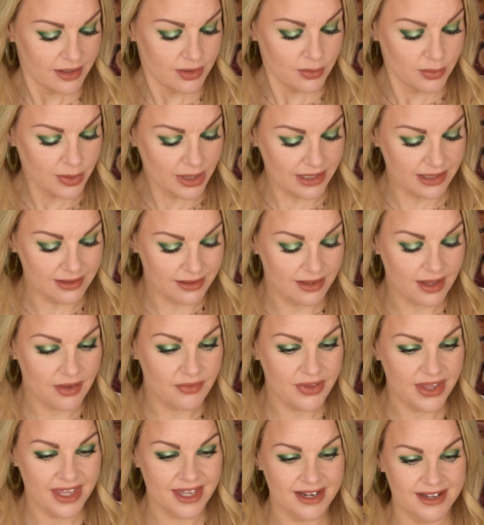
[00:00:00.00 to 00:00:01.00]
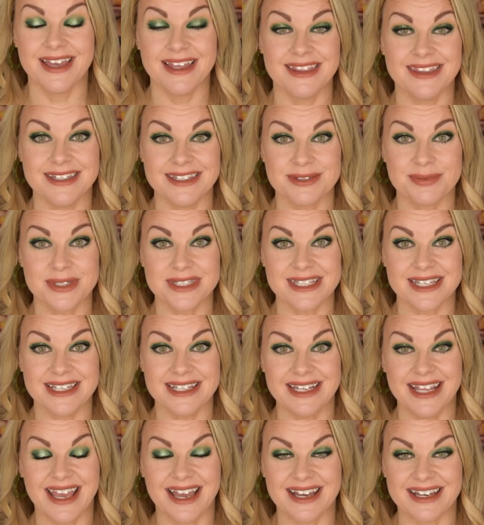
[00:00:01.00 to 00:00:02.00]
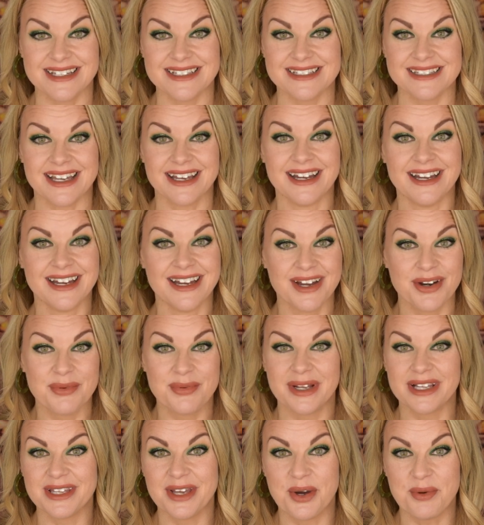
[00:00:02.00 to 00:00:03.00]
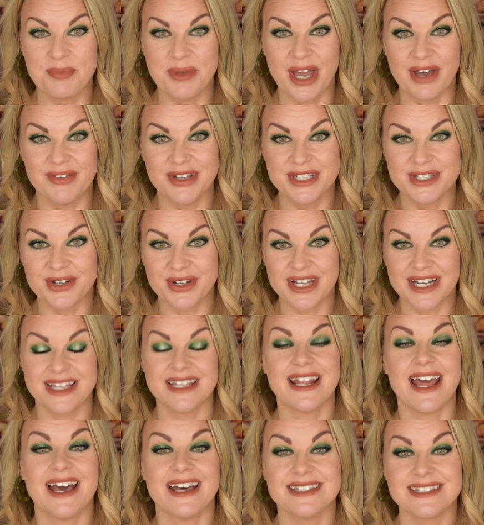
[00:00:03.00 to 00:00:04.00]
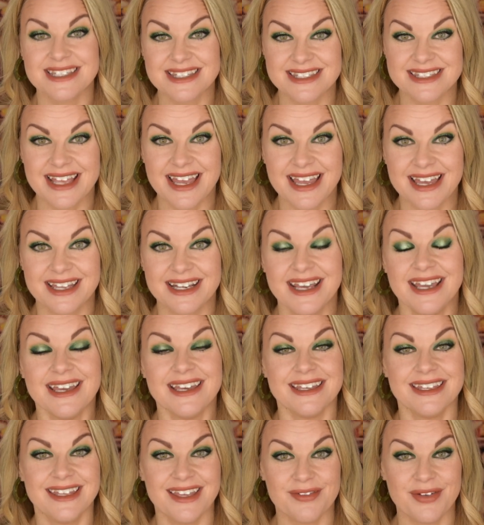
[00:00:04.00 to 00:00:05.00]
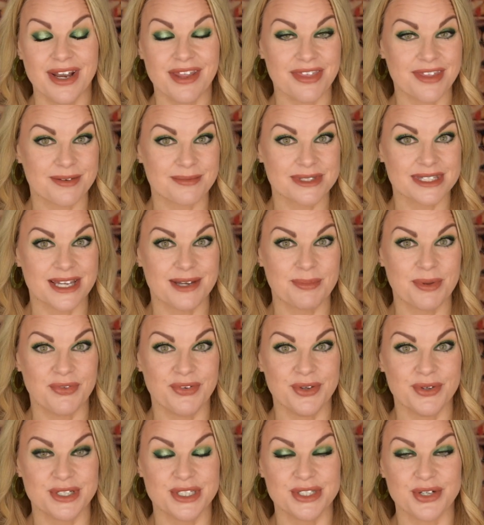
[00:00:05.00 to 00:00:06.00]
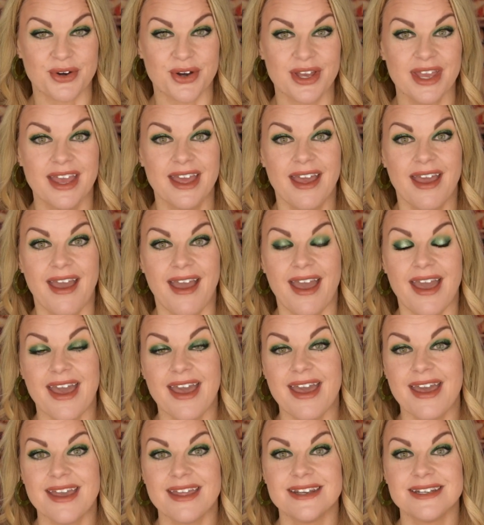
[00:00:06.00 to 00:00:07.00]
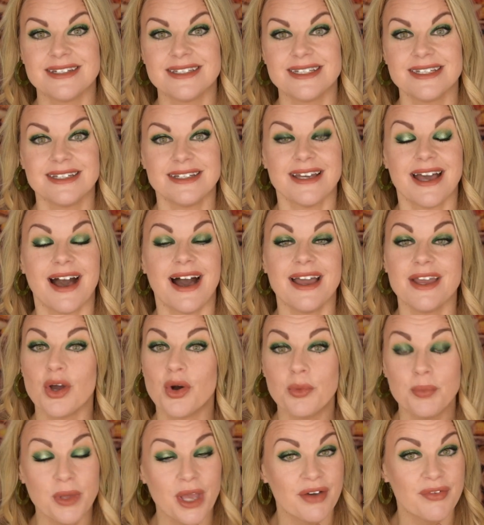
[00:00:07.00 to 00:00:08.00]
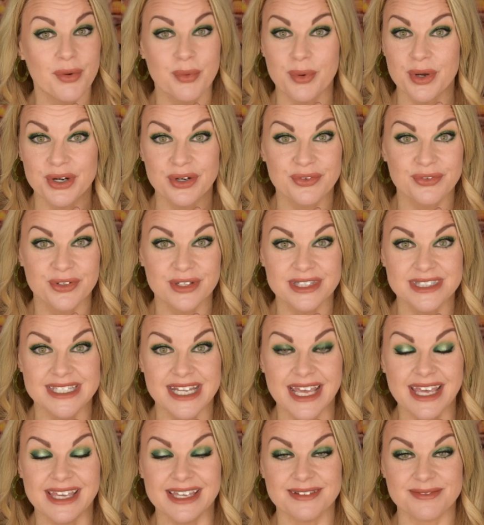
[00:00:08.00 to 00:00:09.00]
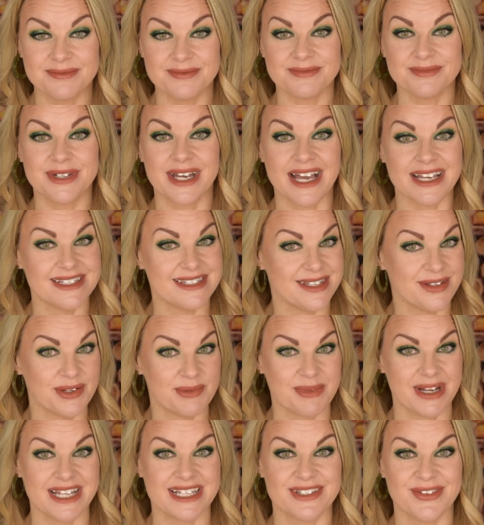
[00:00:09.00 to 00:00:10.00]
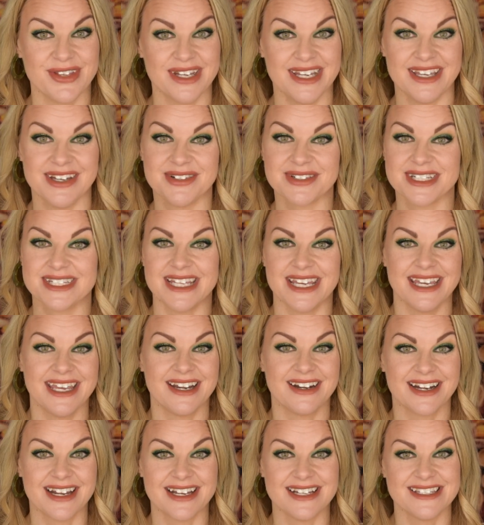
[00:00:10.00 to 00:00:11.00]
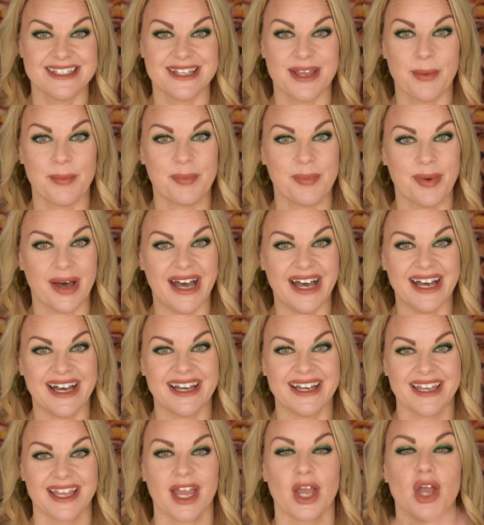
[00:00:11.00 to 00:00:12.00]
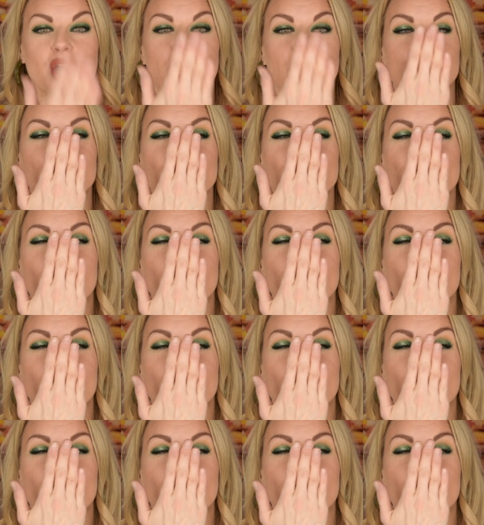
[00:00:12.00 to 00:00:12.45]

Really love it. And this was it, guys. I really hope you have enjoyed it. As I said, give it a thumbs up if you enjoy. And I hope you have a wonderful day. I see you in my next video. Take care, guys. Bye.